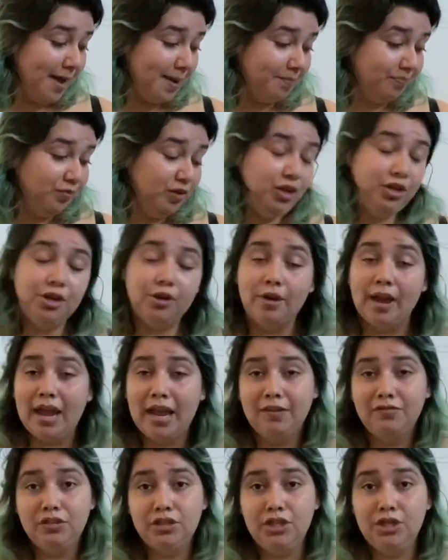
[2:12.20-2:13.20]
You don't
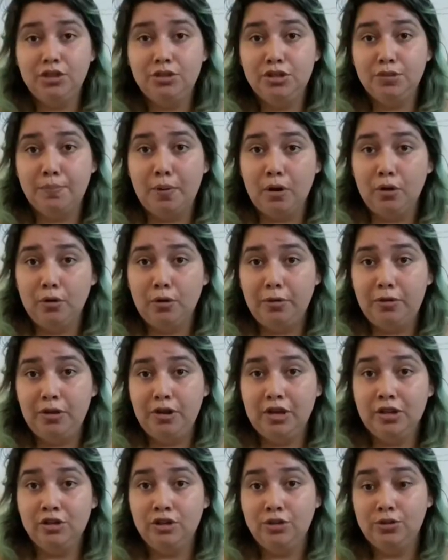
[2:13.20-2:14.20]
have to use both. You
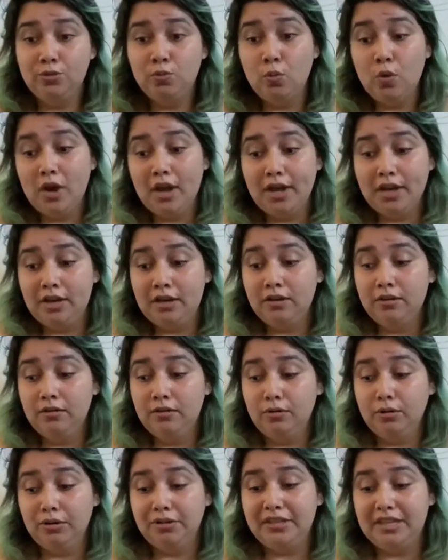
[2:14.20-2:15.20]
can use one
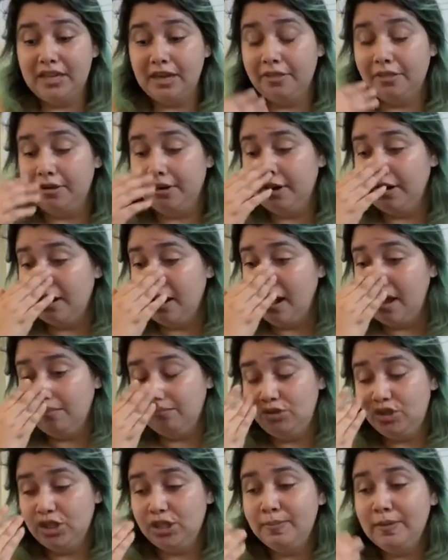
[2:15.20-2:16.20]
or the other.
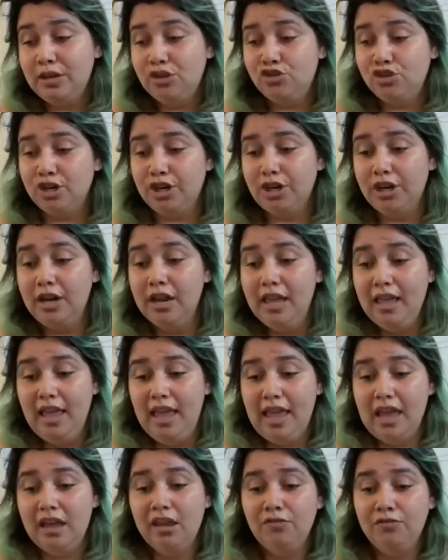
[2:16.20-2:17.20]
Just make sure
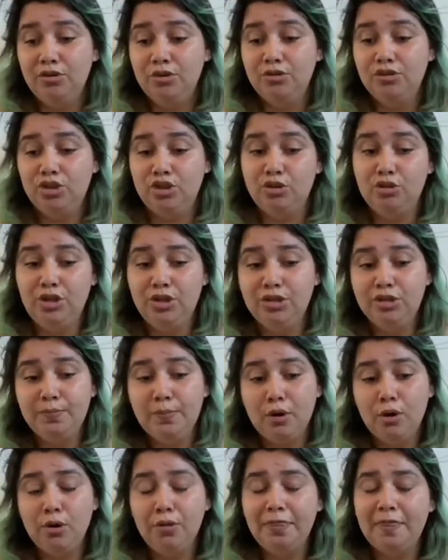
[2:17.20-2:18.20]
if you do use
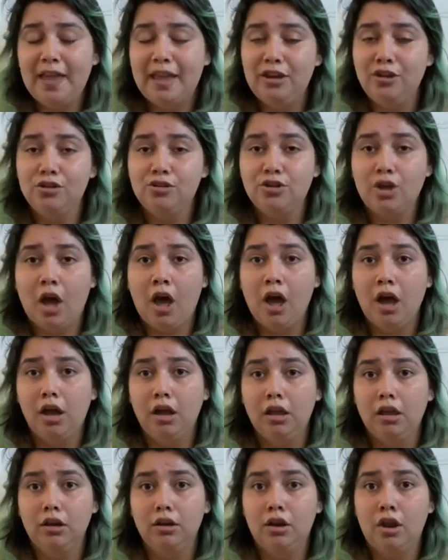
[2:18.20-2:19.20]
both that your
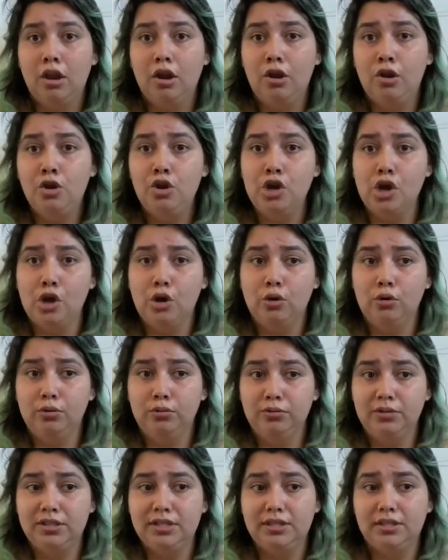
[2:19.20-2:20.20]
dog
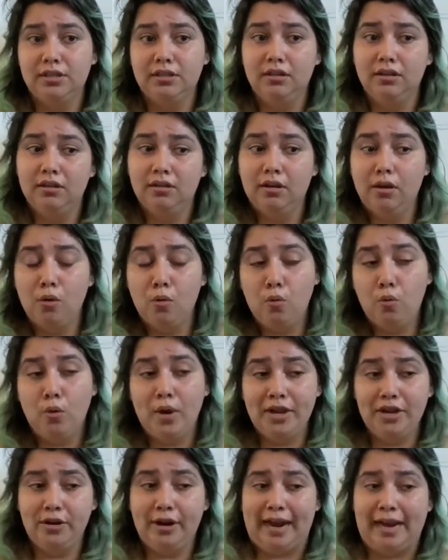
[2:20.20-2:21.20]
knows
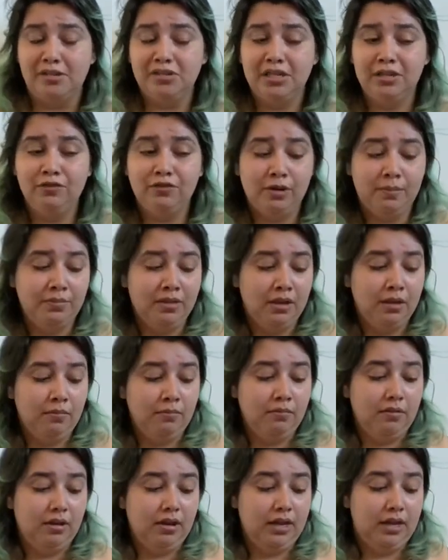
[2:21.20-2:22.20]
what you're asking from
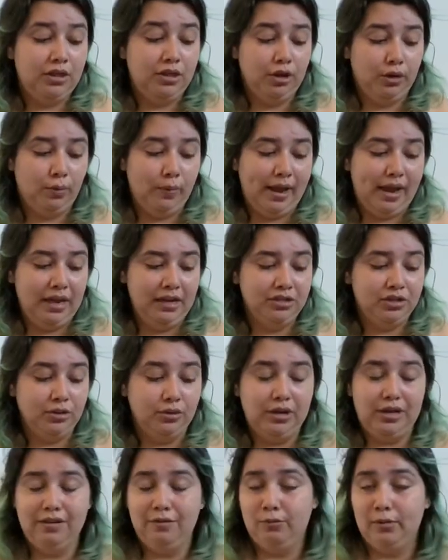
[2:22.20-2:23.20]
them either way. So
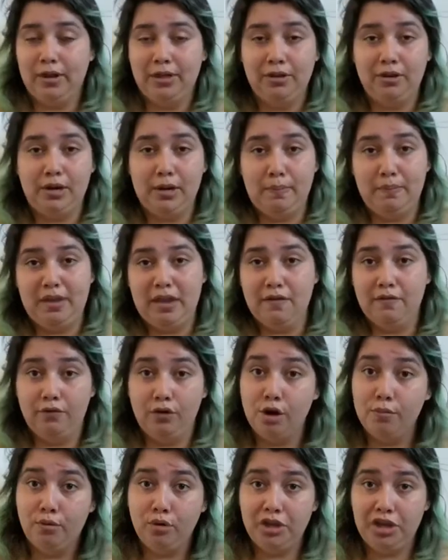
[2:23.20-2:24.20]
whether it be a
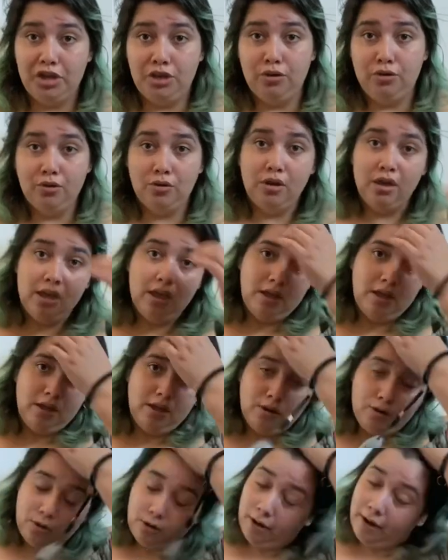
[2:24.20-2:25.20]
verbal cue
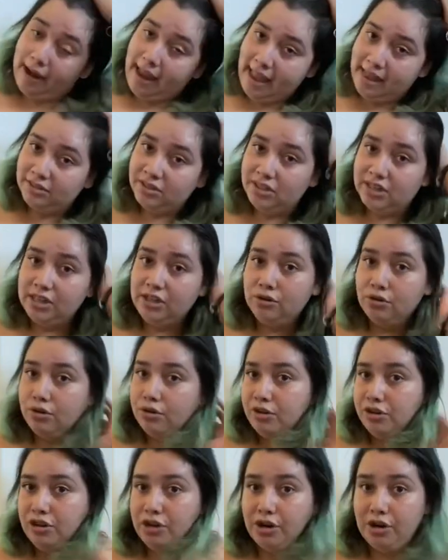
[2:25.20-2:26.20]
or a hand signal,
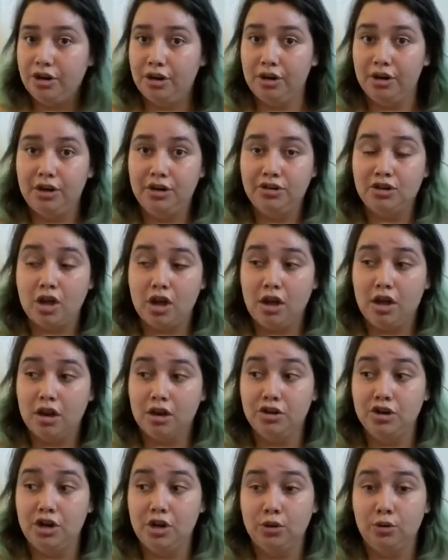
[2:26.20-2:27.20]
your dog
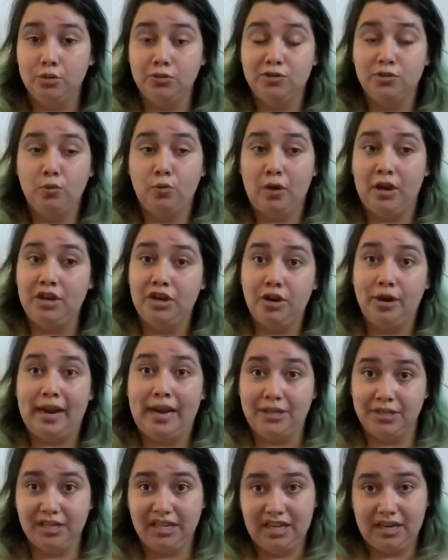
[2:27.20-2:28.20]
knows what you're
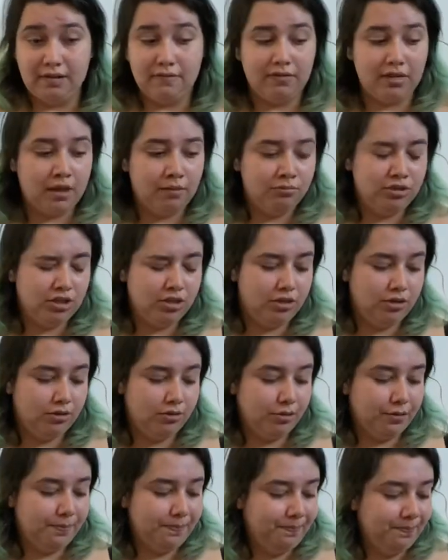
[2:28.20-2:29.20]
asking of them to do.
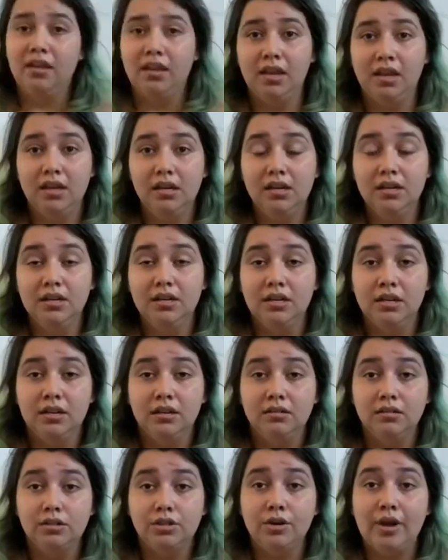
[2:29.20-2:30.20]

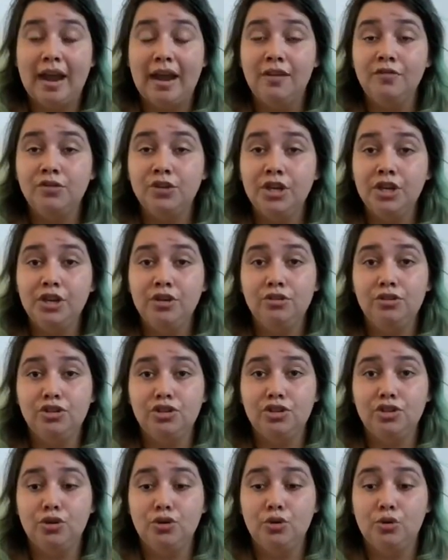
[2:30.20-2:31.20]
So after you
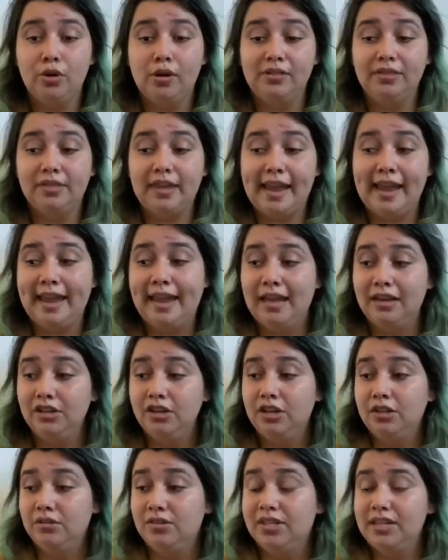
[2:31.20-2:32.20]
do the hand
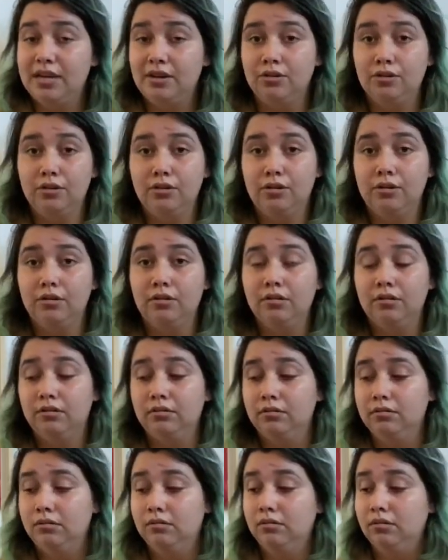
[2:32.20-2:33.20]
signal
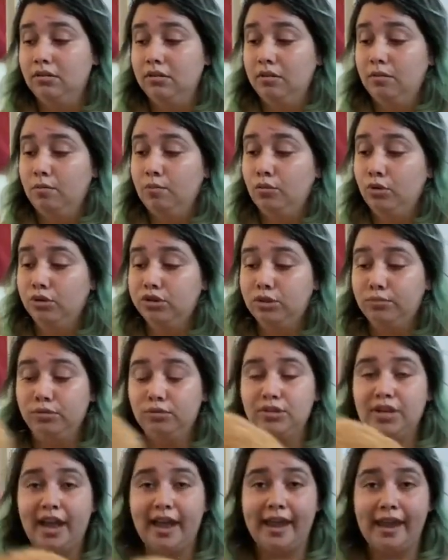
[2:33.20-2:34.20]
multiple
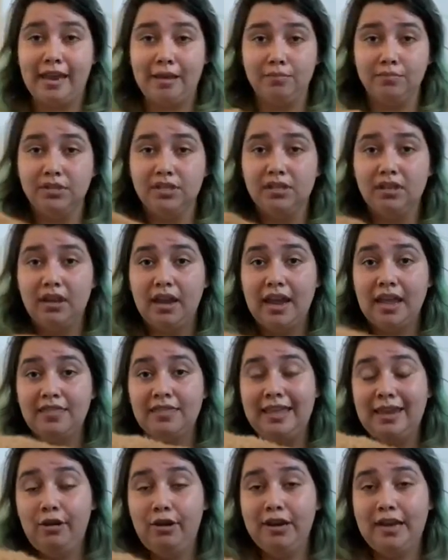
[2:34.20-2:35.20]
times and
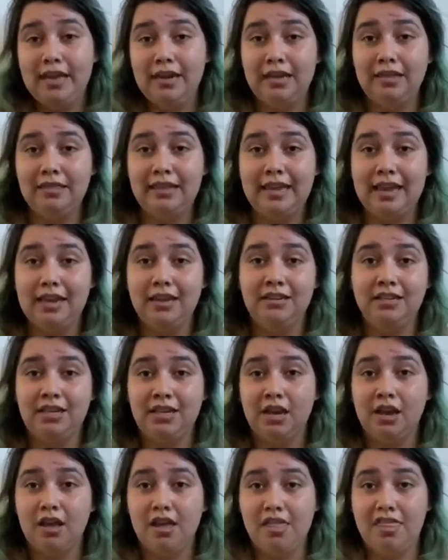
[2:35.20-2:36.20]
they are getting the
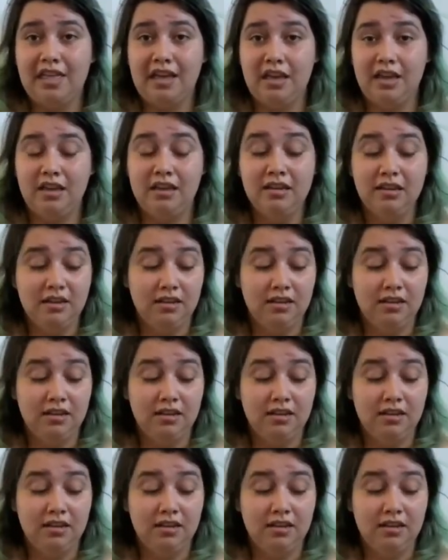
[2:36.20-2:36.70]
idea that